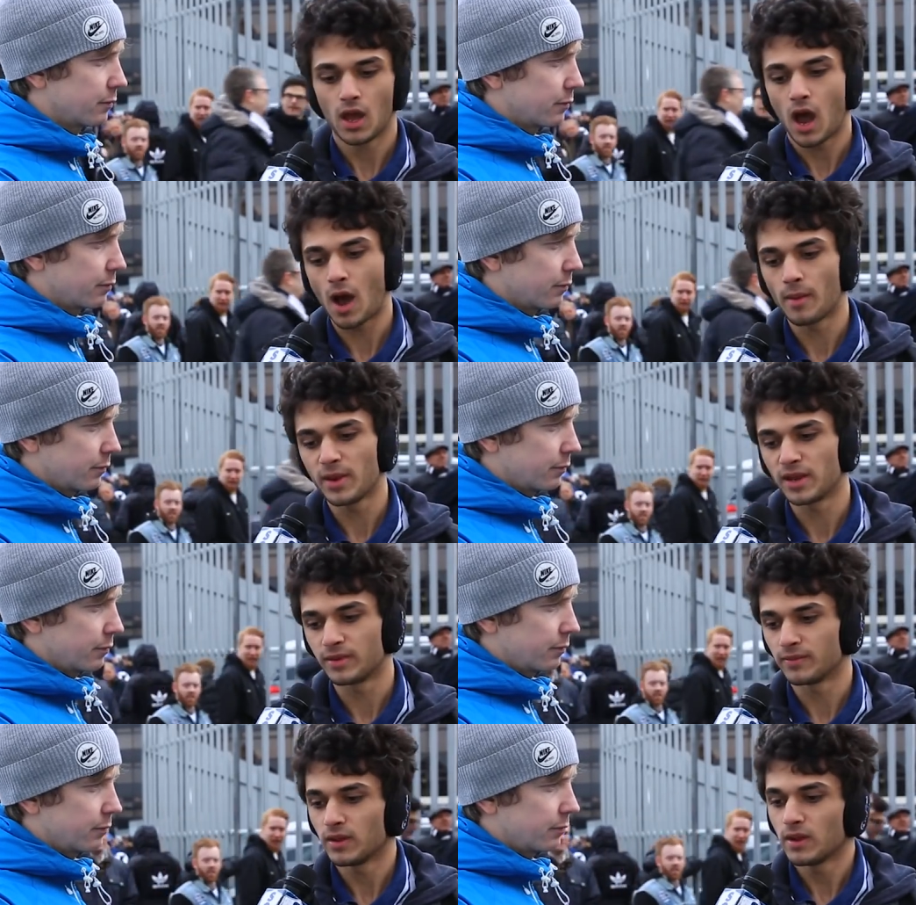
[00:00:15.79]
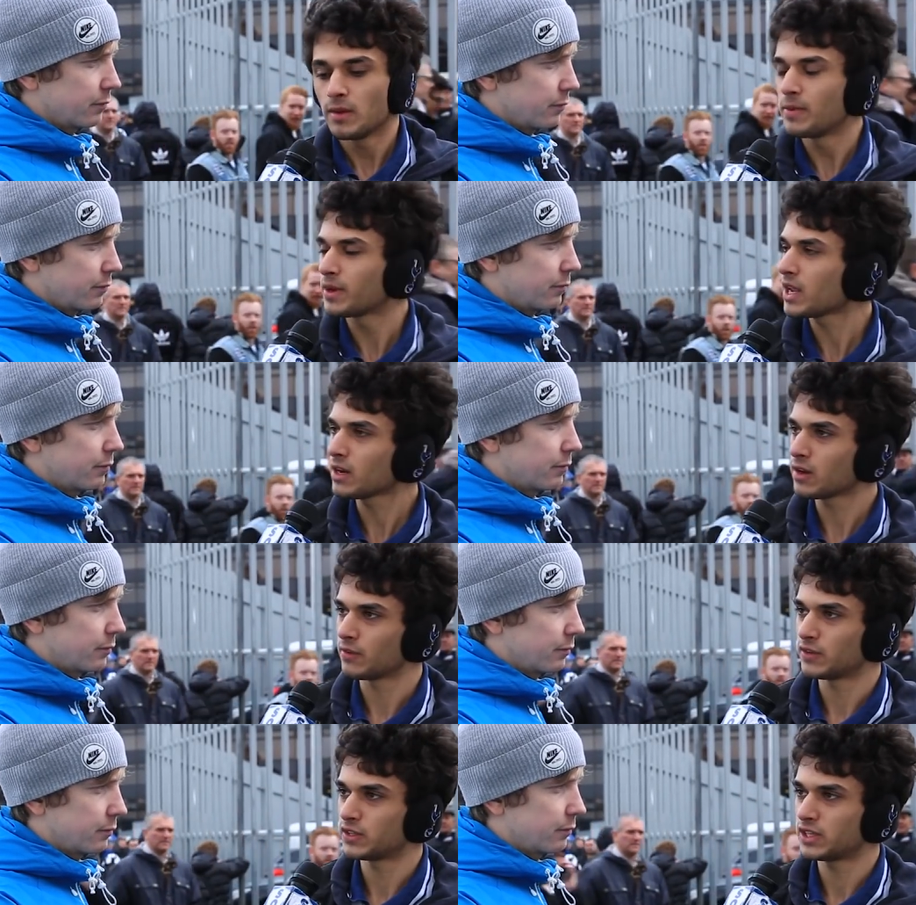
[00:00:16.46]
Speaker 1: I mean,
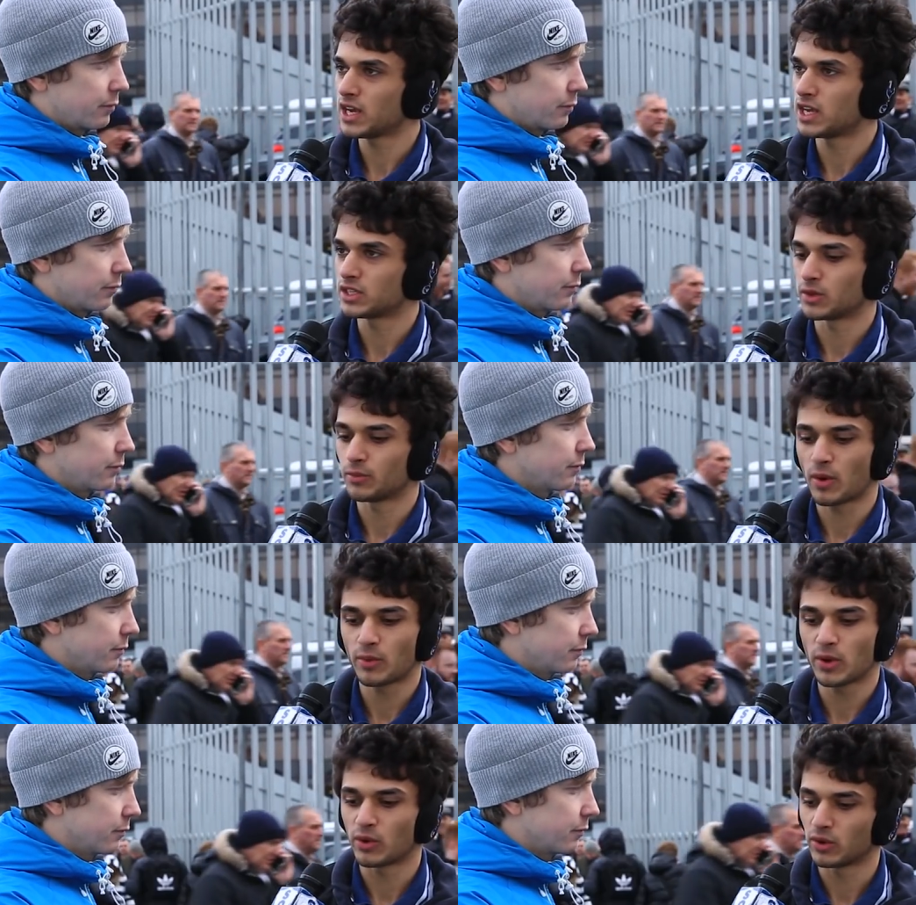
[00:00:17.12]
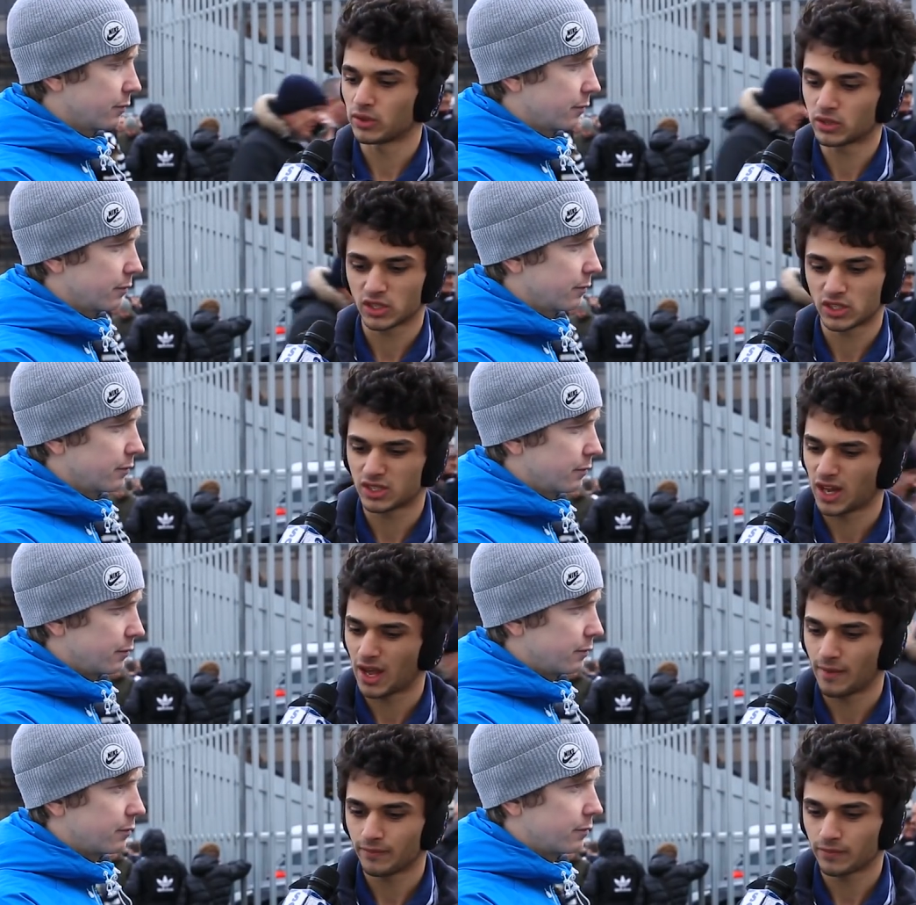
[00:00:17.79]
beginning of the season when we were
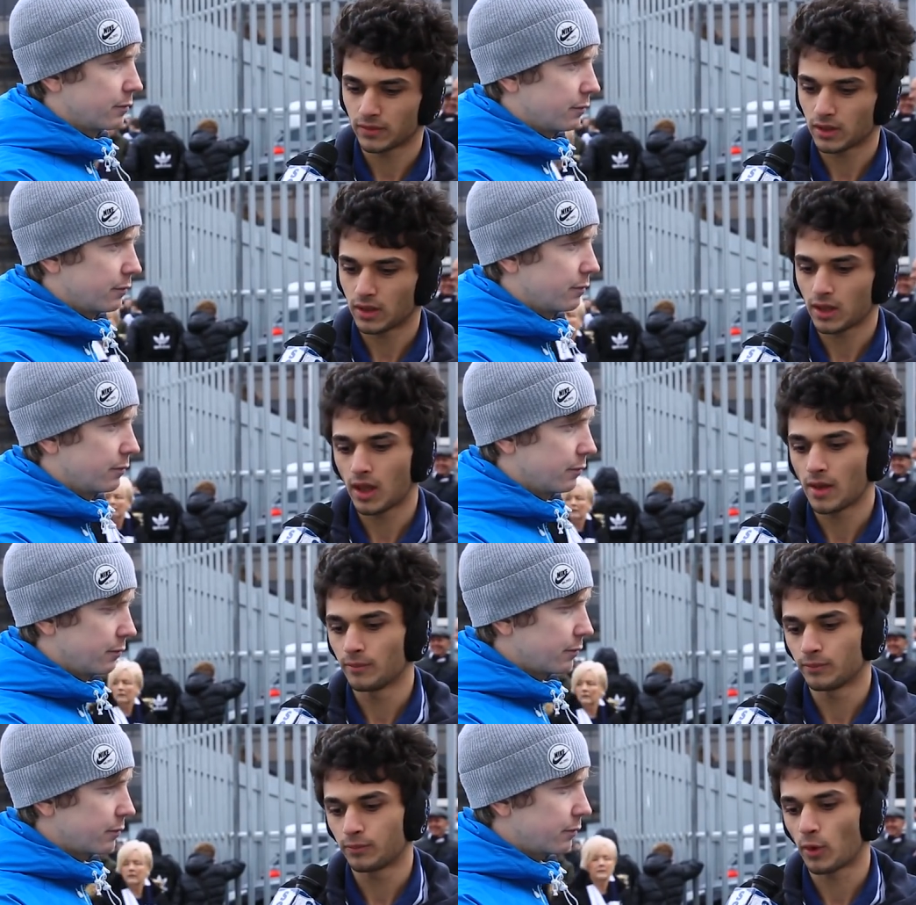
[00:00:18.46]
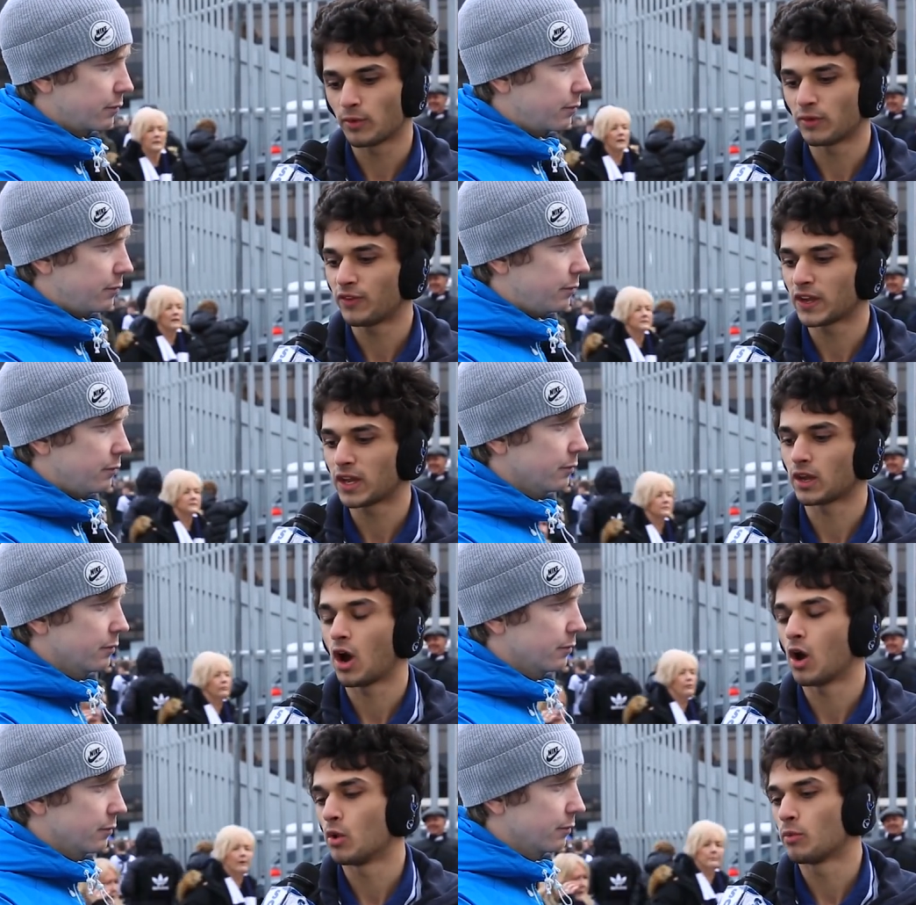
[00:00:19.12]
just uh, um, probably
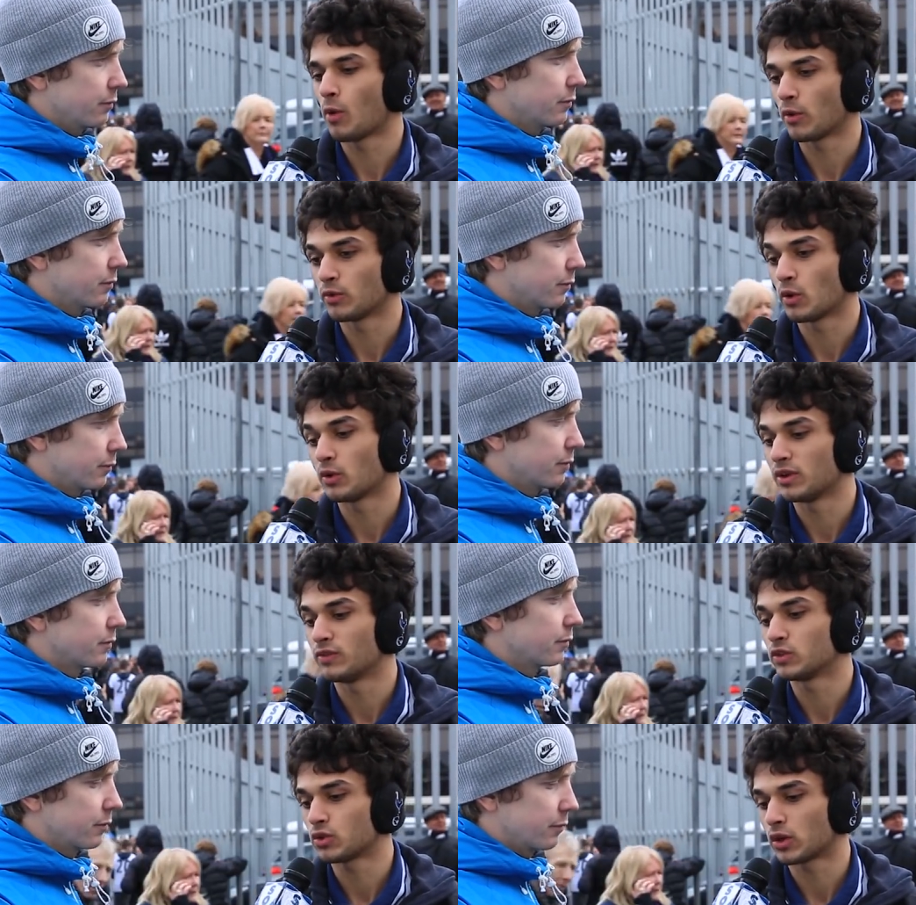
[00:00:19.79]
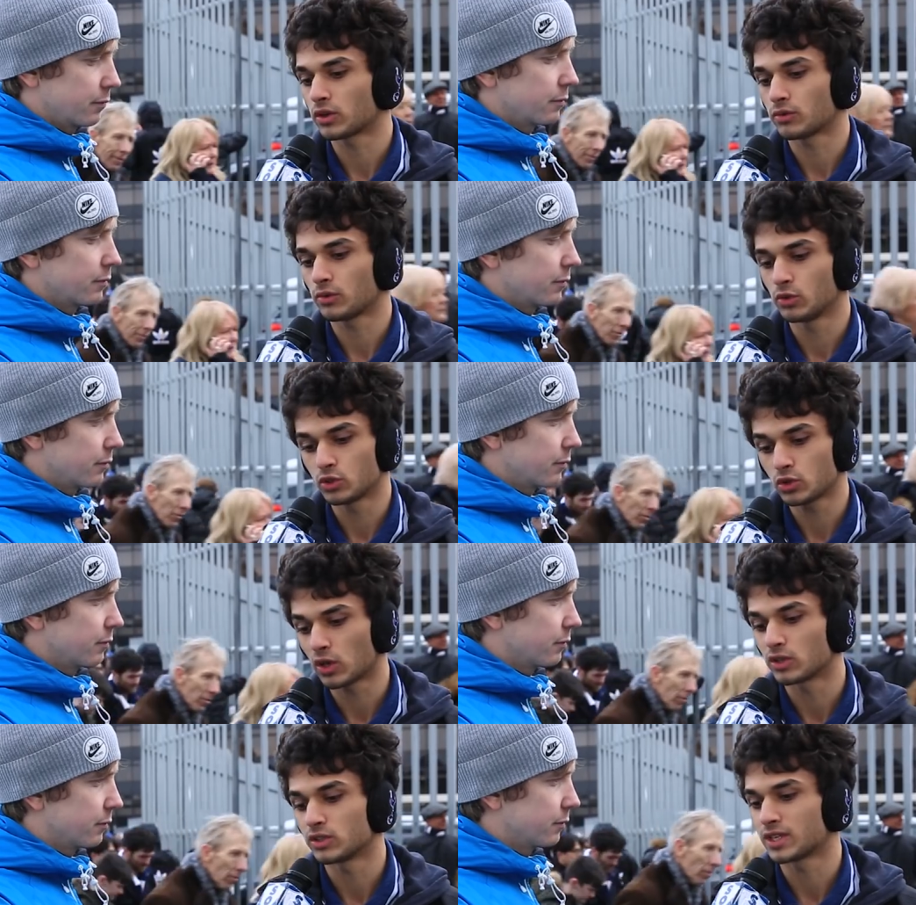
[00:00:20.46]
thinking, oh, we probably won't even struggle, we'll
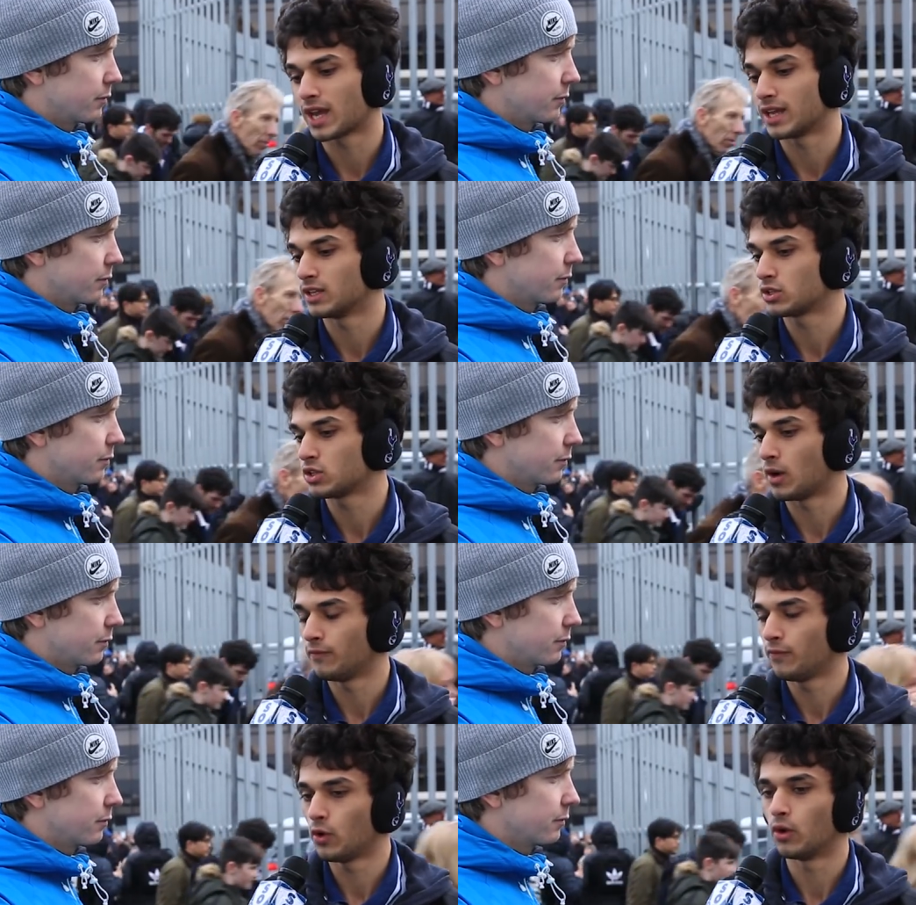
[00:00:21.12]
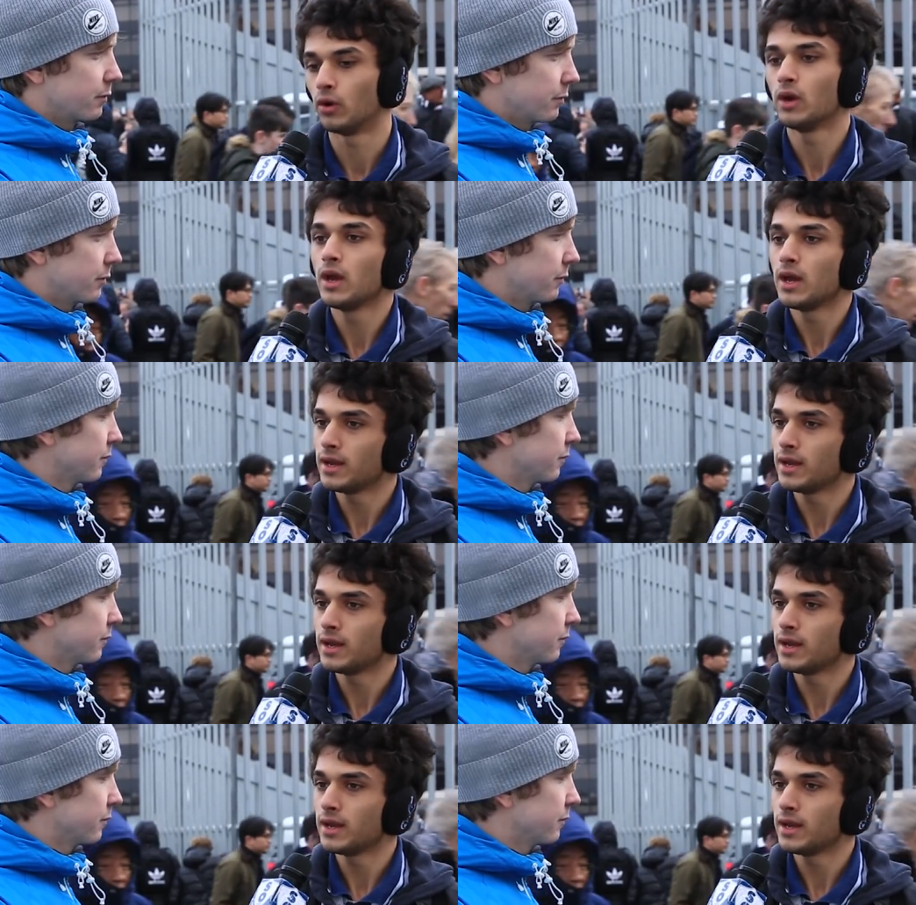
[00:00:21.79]
struggle to get in the top four.